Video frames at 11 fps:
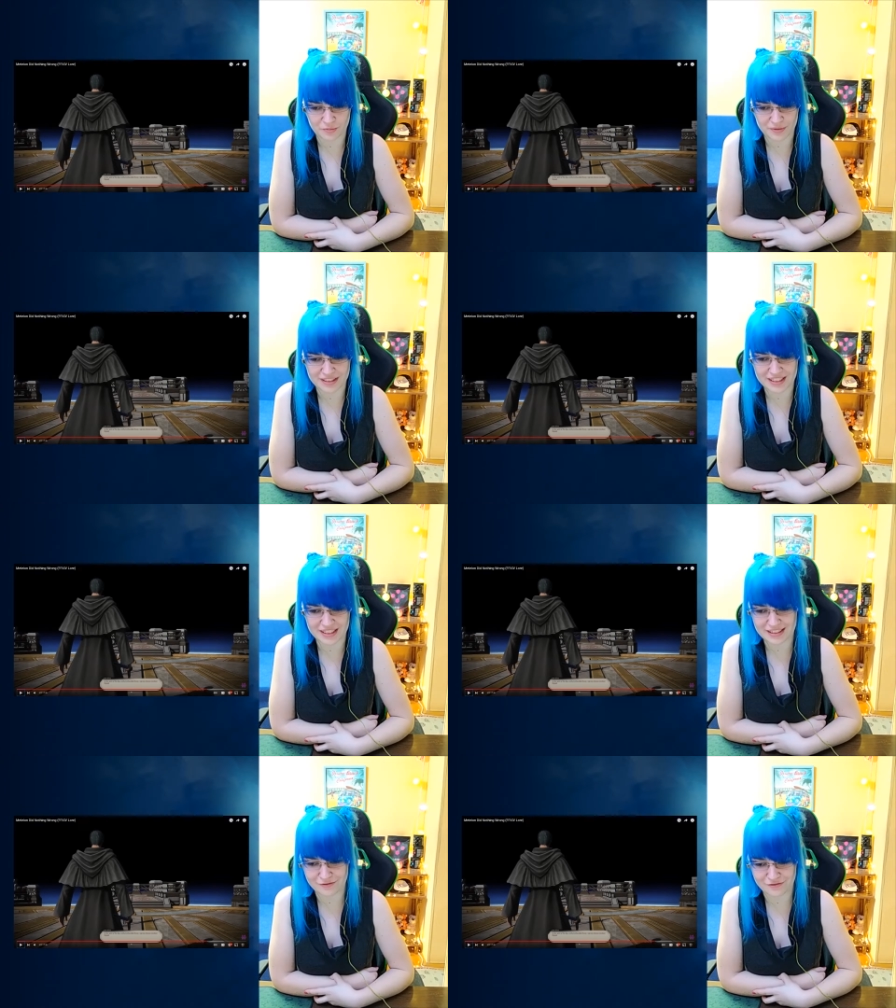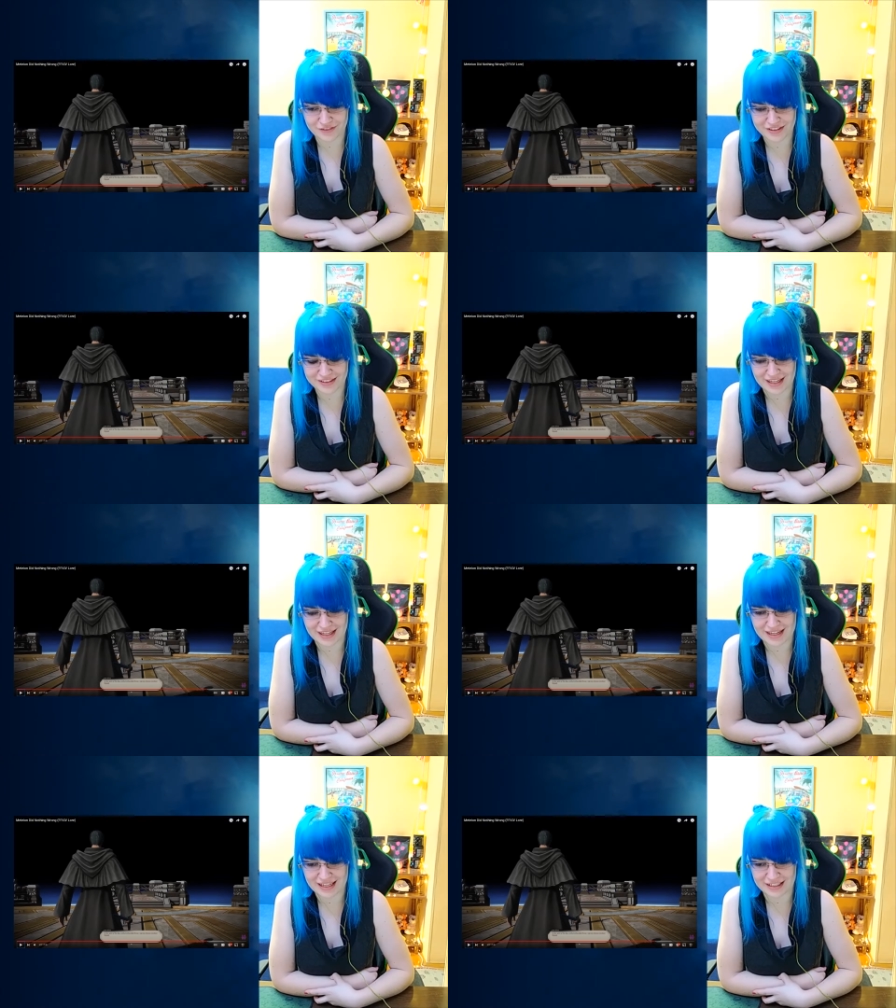but they can feel that
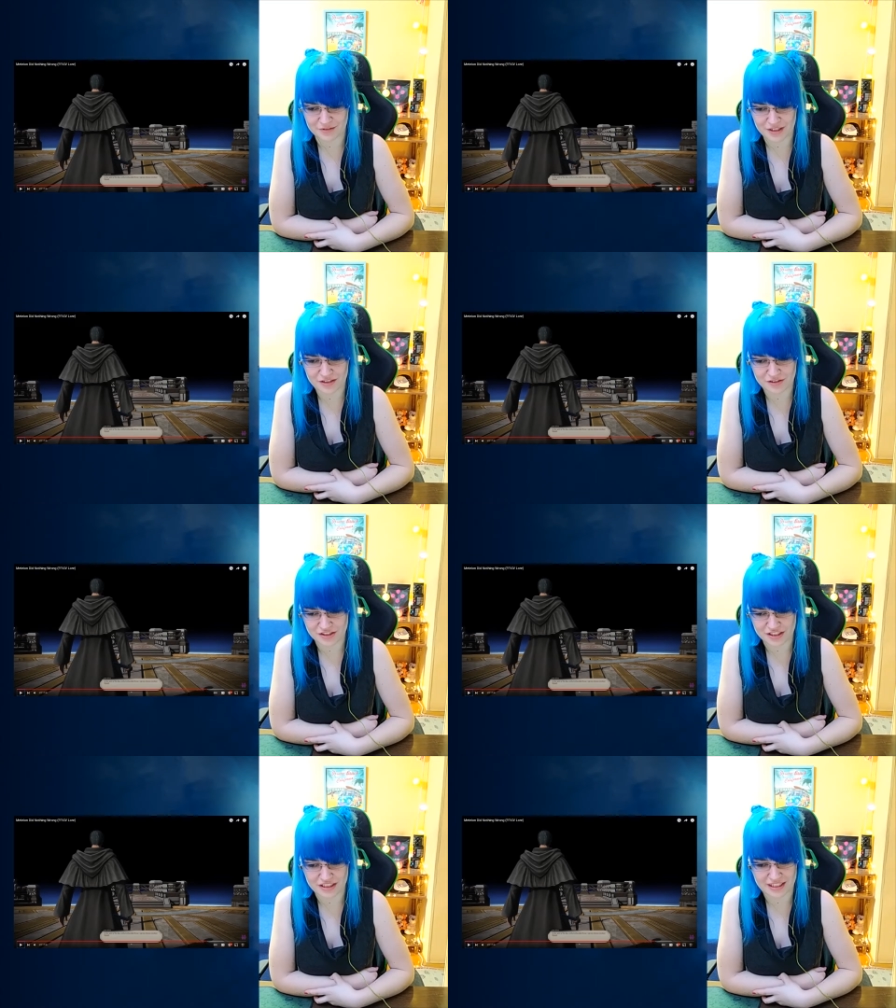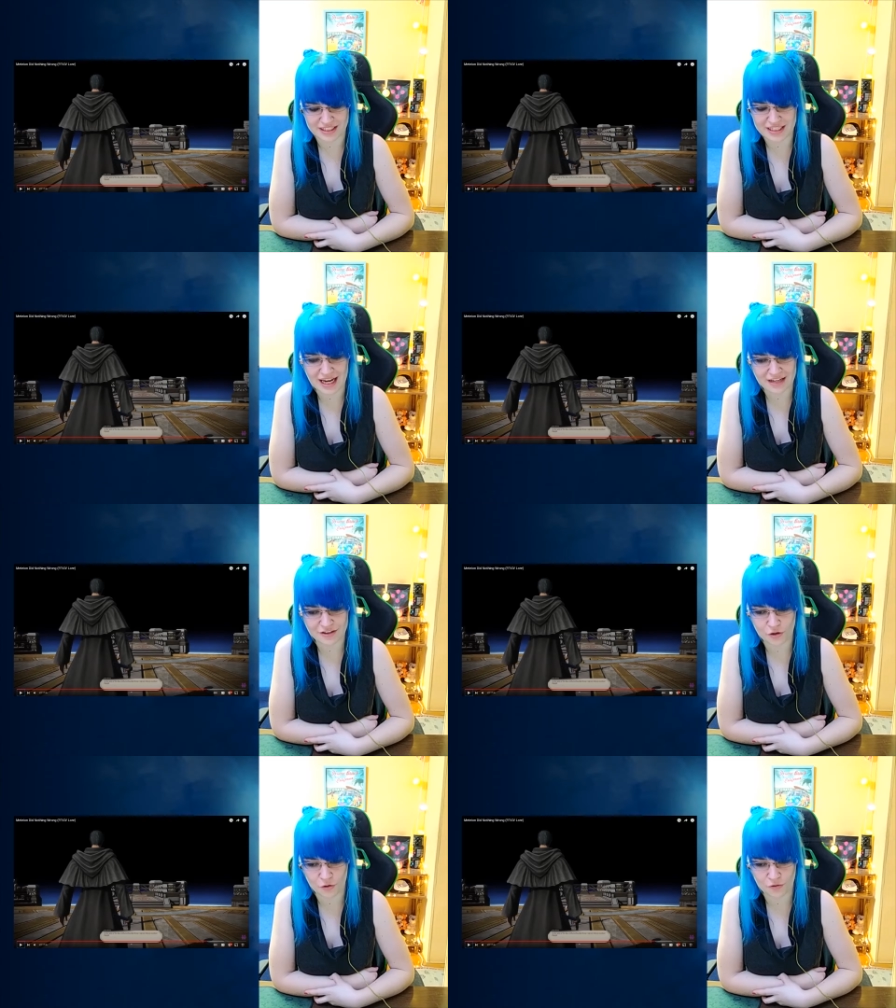negative energy. Like he had
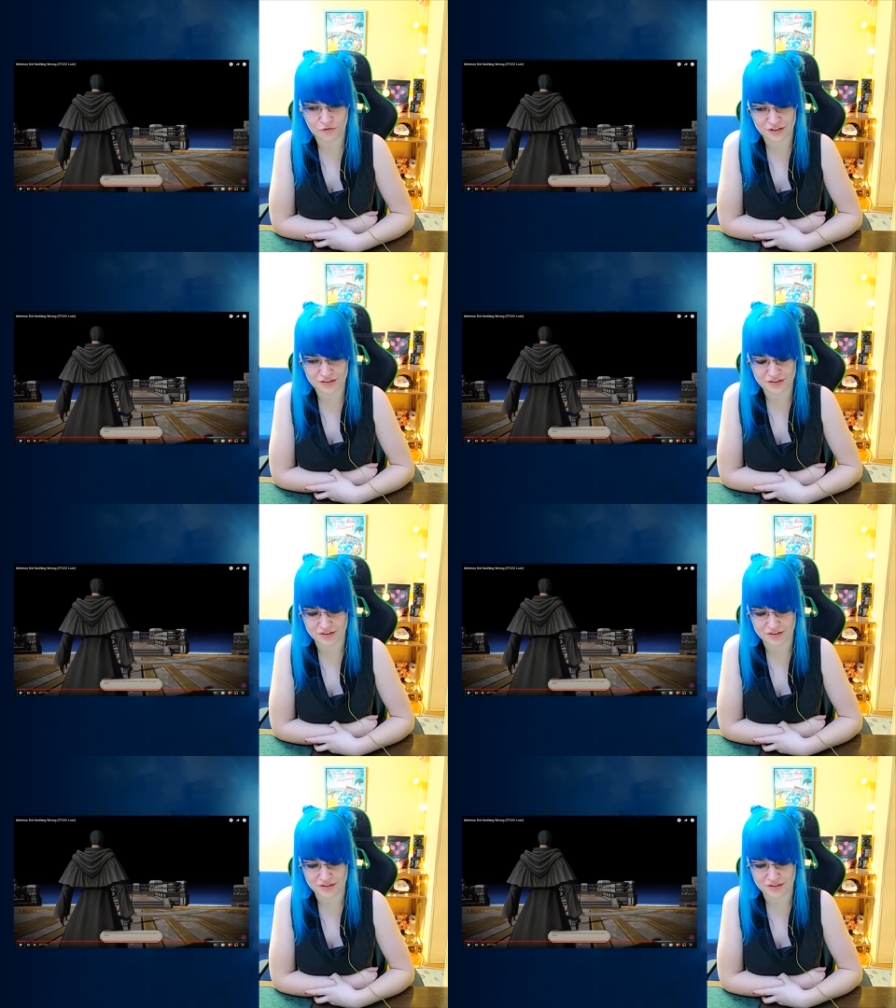no filter